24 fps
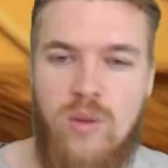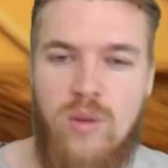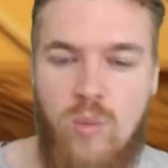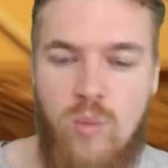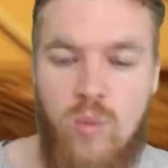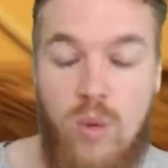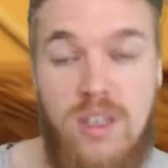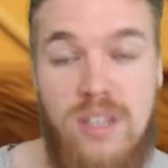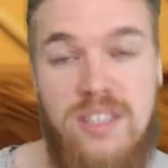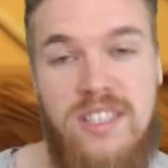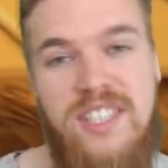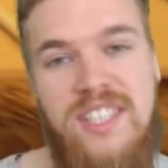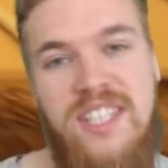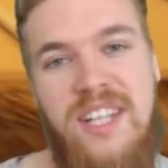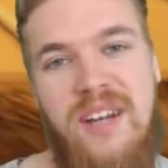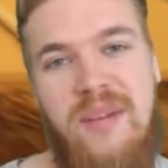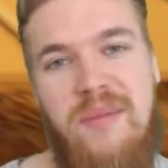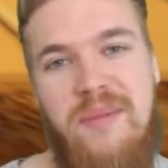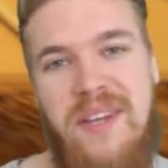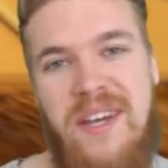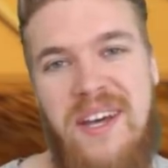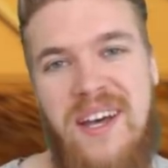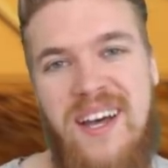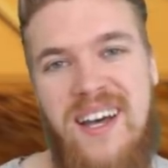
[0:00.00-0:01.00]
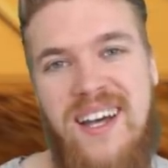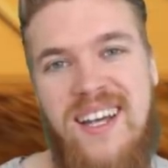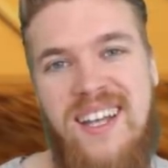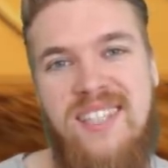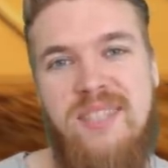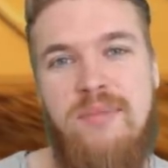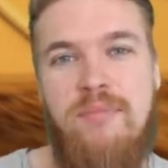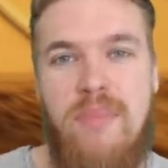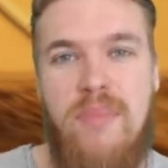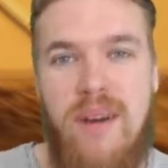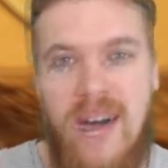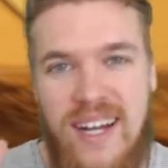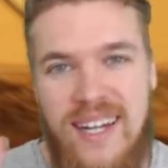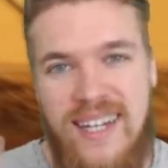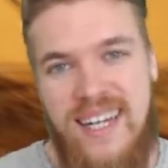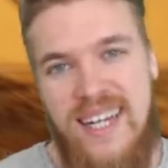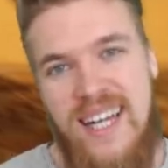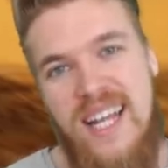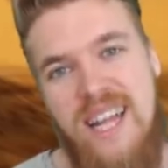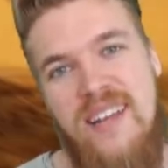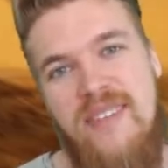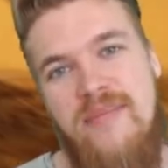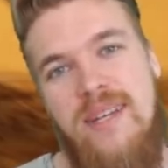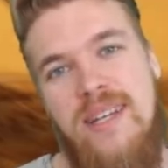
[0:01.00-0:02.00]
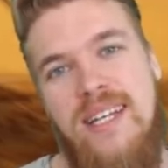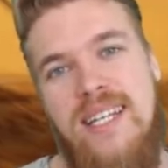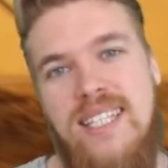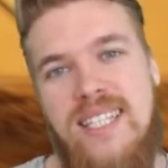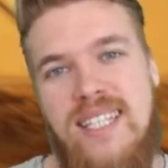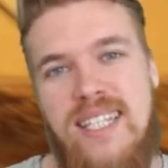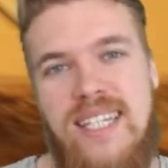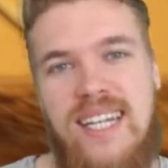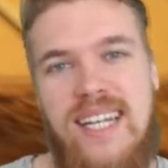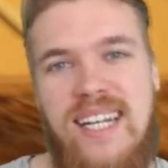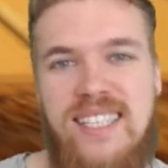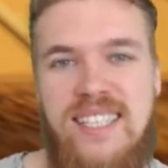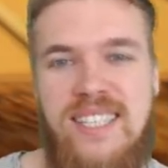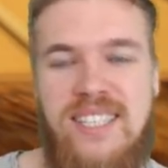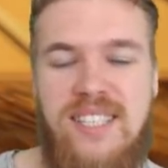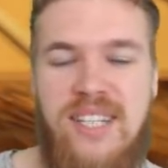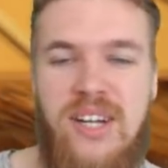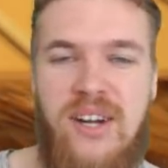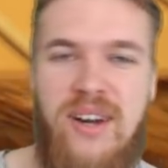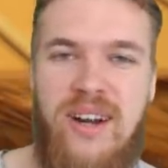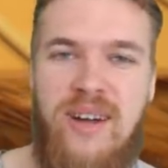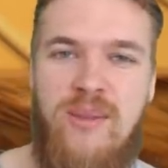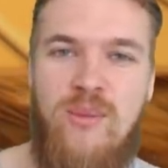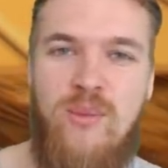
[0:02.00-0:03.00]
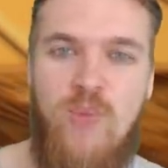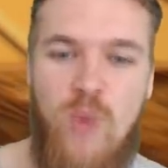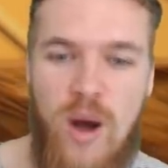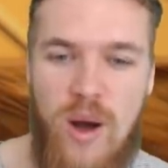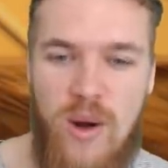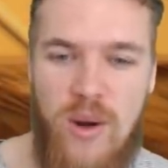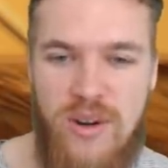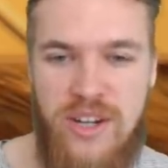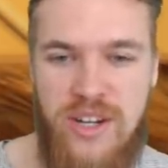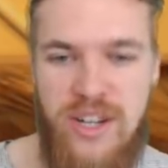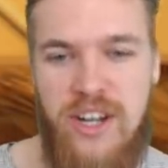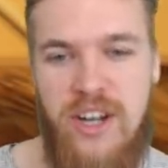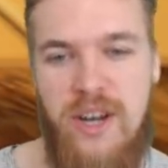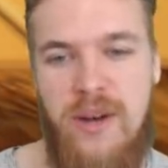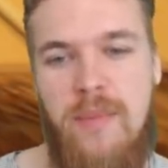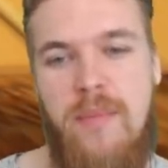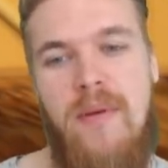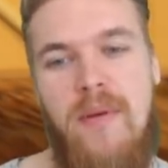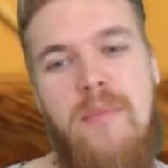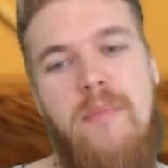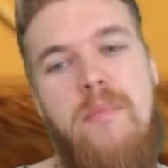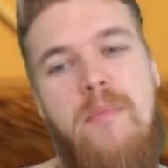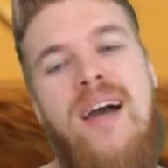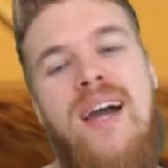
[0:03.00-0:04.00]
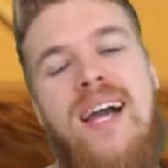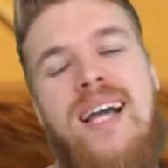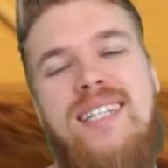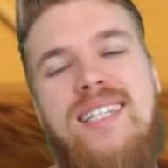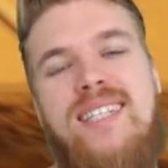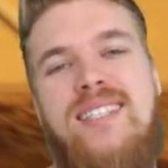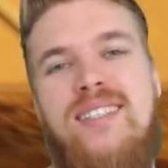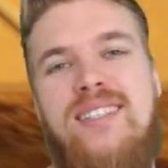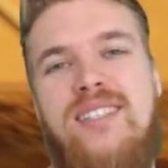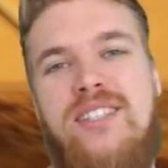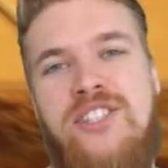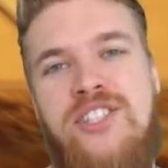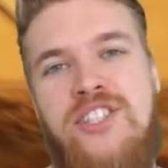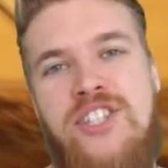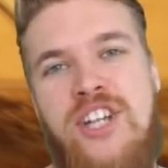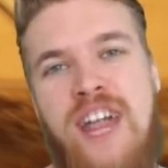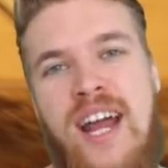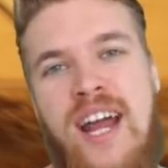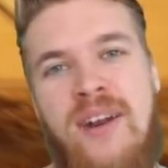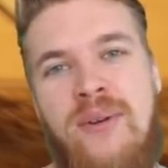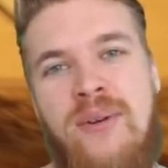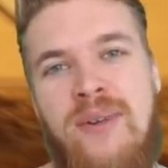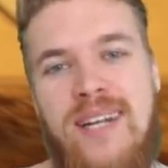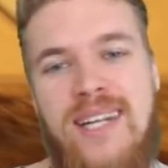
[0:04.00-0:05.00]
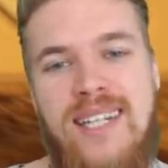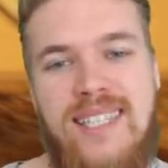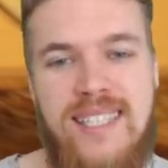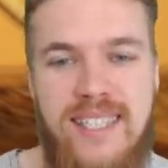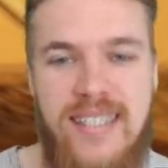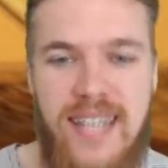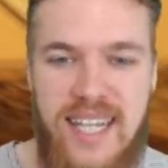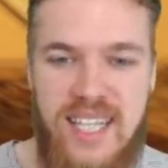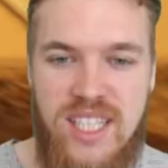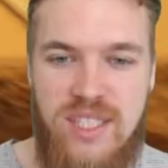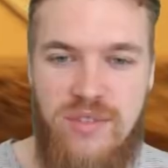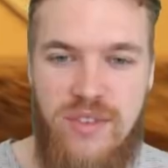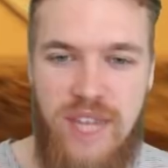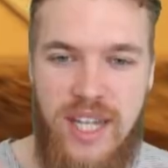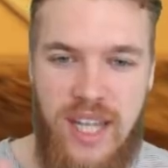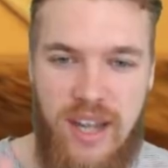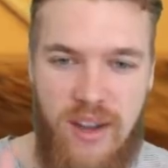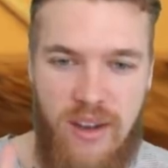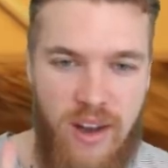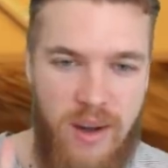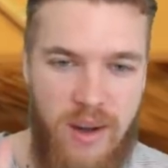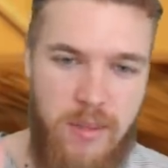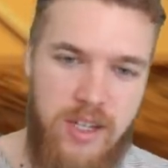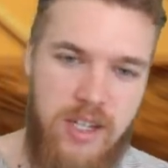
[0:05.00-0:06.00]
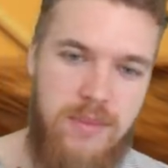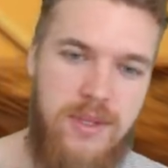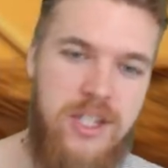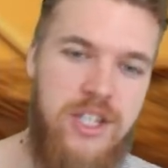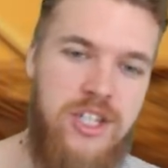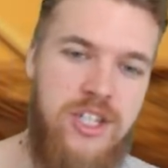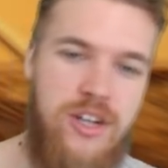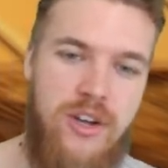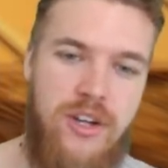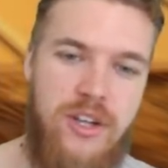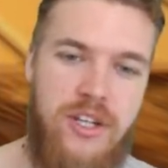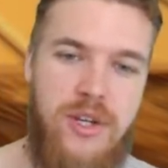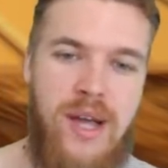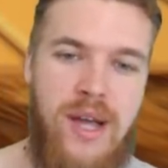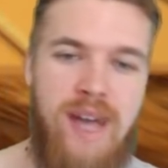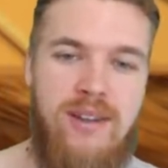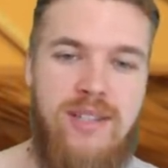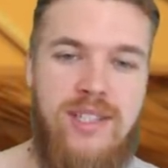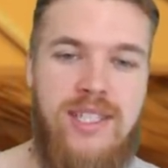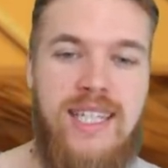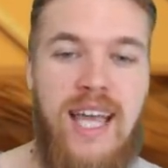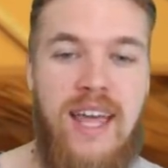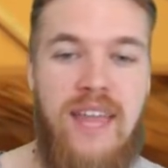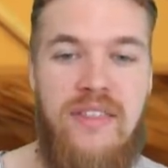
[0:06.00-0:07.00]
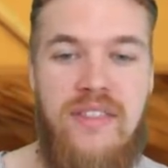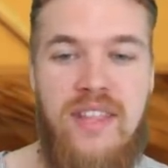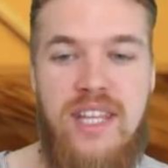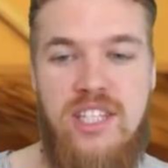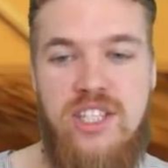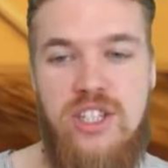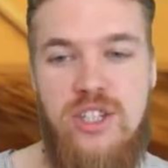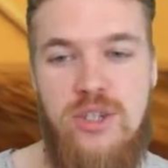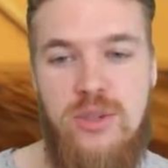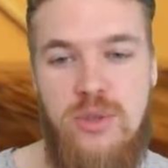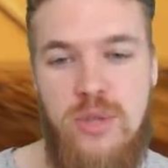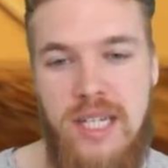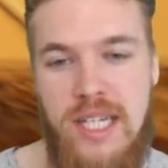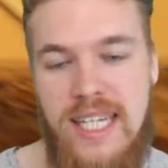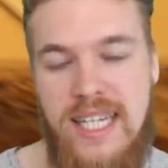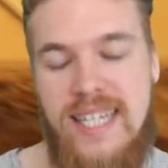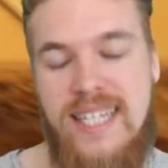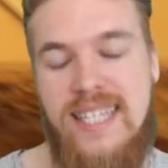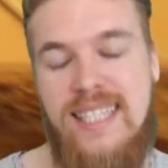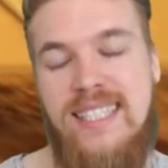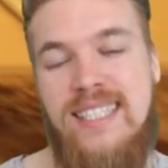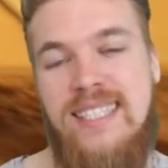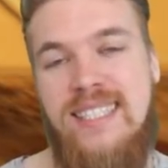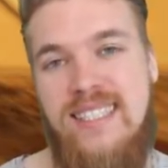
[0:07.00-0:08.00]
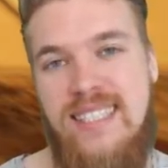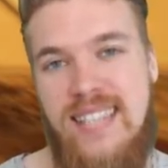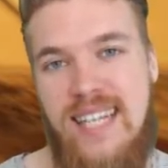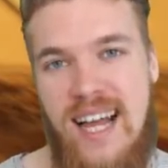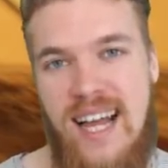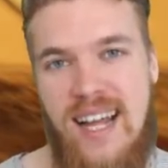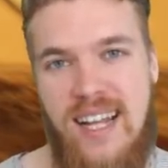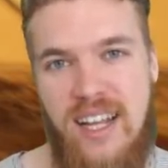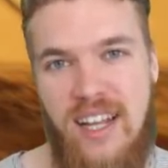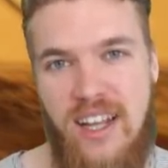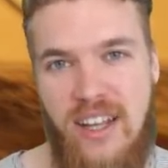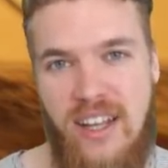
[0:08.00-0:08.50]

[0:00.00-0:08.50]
What's up guys, my name is E S O and welcome back to the channel. In today's video I'm going to be showing you how to get this unique dagger,